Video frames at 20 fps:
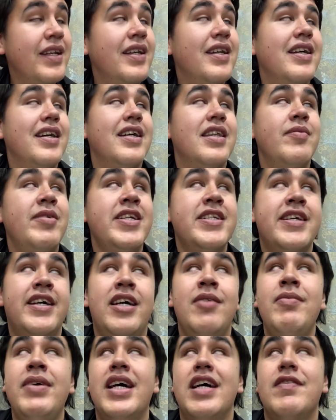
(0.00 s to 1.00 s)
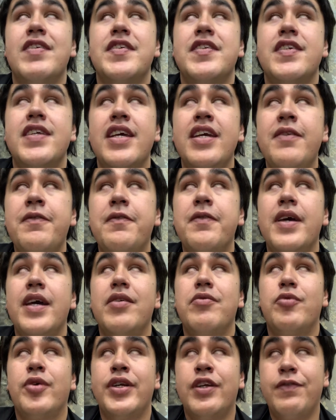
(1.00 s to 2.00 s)
In the meantime, have a safe and
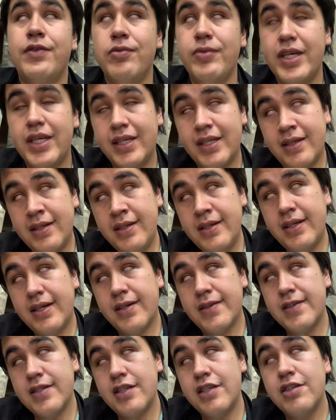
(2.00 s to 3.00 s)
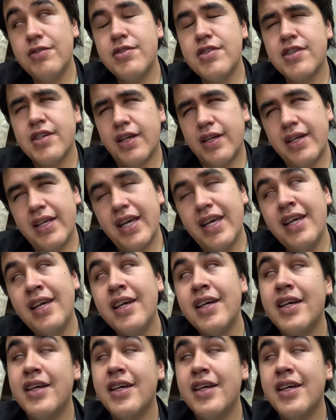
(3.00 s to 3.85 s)
wonderful weekend. I'll see you Sunday.